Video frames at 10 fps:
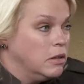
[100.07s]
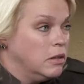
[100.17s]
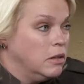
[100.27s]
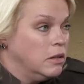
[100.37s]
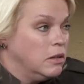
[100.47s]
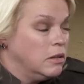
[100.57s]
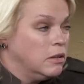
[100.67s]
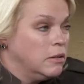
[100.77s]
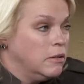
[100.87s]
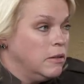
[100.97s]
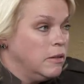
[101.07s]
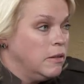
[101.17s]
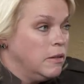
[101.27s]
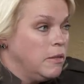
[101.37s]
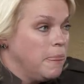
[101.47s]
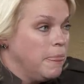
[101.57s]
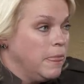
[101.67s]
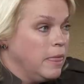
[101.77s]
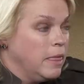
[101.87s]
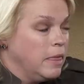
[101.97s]

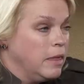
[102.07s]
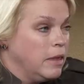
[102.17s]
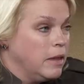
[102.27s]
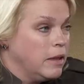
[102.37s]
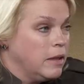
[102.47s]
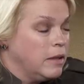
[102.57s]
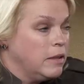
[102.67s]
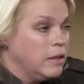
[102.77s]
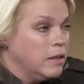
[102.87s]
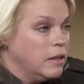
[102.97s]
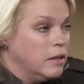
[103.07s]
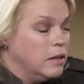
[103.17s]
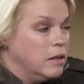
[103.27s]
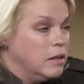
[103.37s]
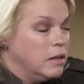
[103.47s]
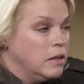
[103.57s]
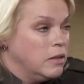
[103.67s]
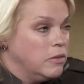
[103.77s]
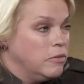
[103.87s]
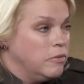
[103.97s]

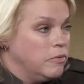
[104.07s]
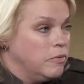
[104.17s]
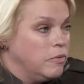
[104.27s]
(silence)